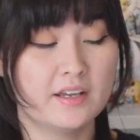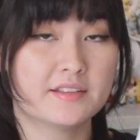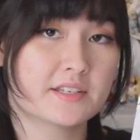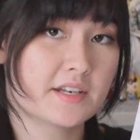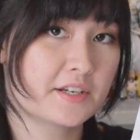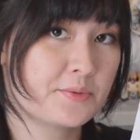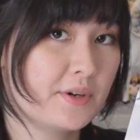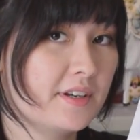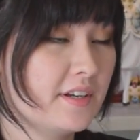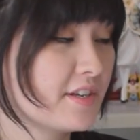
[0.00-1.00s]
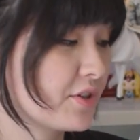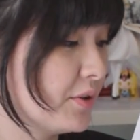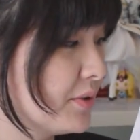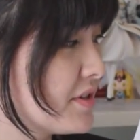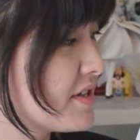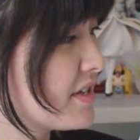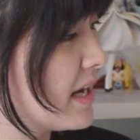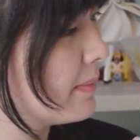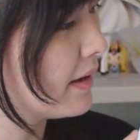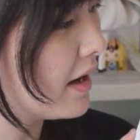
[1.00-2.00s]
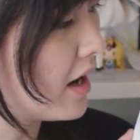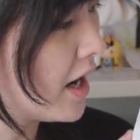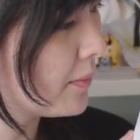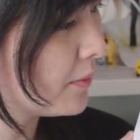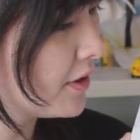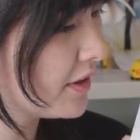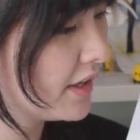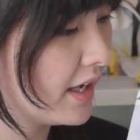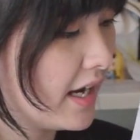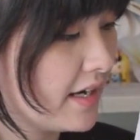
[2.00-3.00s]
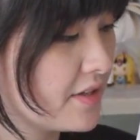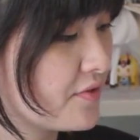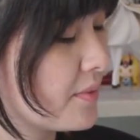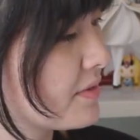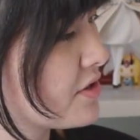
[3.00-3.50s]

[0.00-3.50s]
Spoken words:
This next one is called Saber Artwork, and it's from the